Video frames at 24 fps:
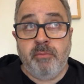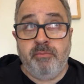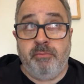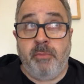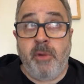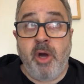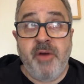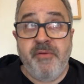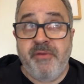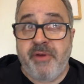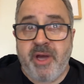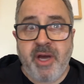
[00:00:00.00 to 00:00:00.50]

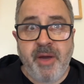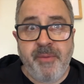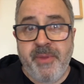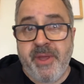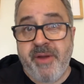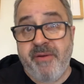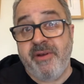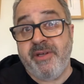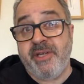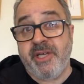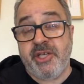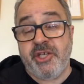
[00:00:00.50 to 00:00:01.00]
overcome
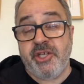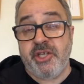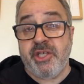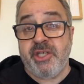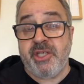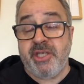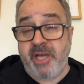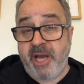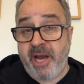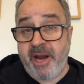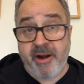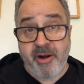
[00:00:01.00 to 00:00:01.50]
their addiction
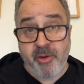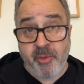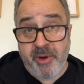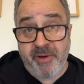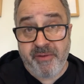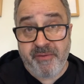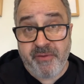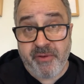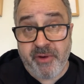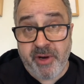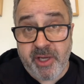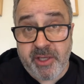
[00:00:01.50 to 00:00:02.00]
to heroin,
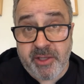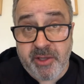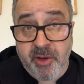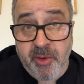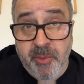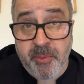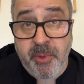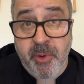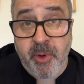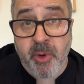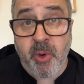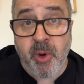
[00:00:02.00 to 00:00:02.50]
for
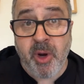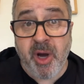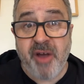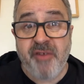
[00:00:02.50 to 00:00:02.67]
example.